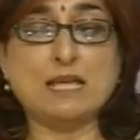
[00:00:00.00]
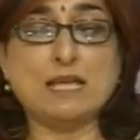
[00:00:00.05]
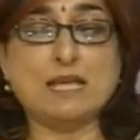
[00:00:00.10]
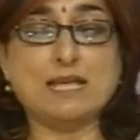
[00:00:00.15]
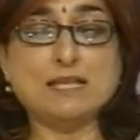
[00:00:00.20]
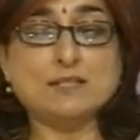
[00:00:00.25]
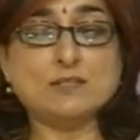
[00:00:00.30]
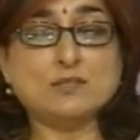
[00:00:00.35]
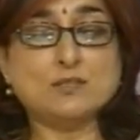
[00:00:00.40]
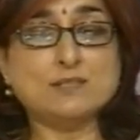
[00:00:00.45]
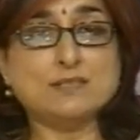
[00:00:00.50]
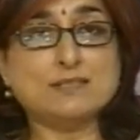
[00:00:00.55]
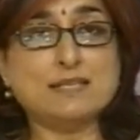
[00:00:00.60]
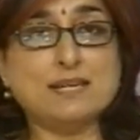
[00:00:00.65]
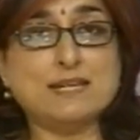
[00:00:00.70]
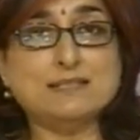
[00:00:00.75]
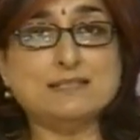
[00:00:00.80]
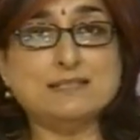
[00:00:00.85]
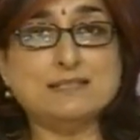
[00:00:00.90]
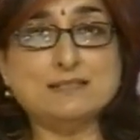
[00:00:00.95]
and
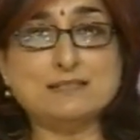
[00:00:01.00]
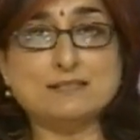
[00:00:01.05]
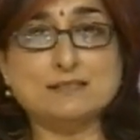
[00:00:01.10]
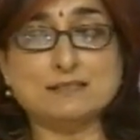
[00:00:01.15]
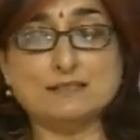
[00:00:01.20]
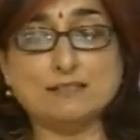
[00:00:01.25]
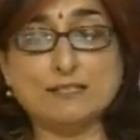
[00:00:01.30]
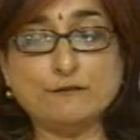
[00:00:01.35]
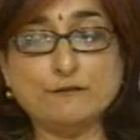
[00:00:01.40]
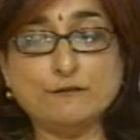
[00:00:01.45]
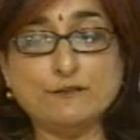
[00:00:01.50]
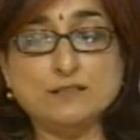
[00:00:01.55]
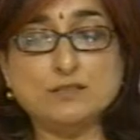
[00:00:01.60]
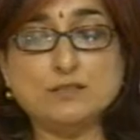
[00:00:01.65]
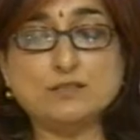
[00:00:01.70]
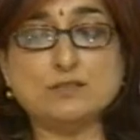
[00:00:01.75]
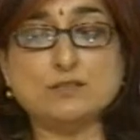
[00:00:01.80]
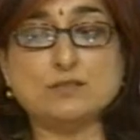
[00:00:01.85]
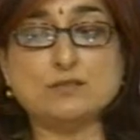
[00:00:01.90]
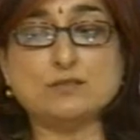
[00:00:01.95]
society's
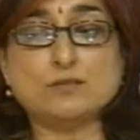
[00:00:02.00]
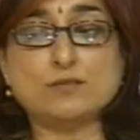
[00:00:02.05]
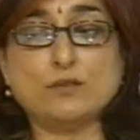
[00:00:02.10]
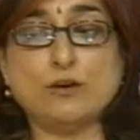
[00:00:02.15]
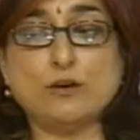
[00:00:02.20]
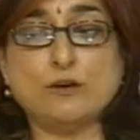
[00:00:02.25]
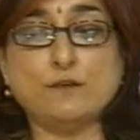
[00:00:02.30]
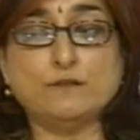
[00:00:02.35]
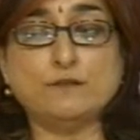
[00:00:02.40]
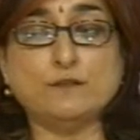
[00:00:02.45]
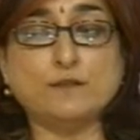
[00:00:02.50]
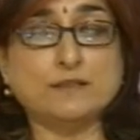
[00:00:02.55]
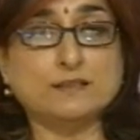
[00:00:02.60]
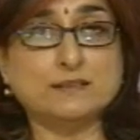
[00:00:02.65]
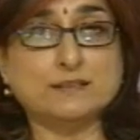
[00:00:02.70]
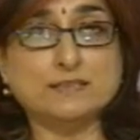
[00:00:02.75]
definitions of